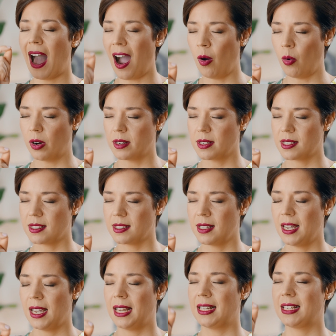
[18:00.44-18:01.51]
hours.
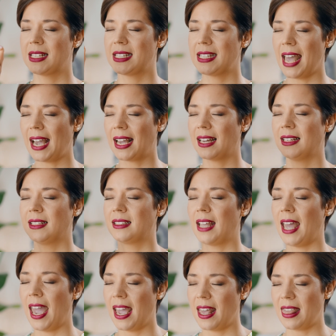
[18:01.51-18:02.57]
The
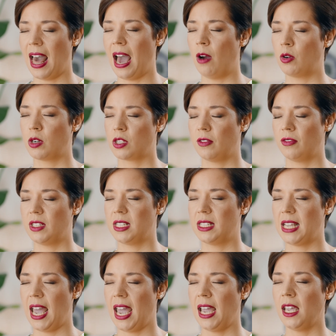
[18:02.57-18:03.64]
second 8 hours of the
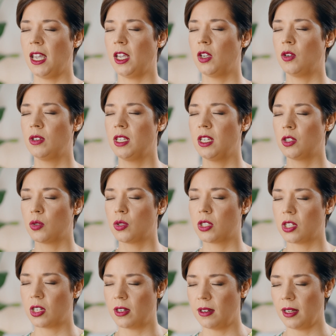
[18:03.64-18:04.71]
day, you need to
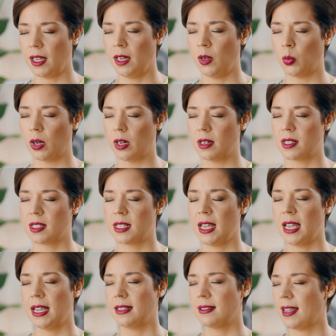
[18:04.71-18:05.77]
turn inwards.
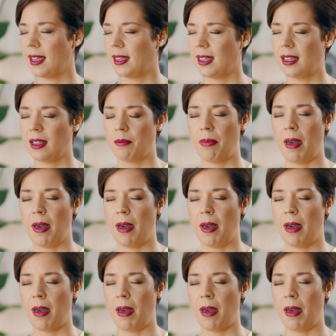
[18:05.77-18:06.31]
Taking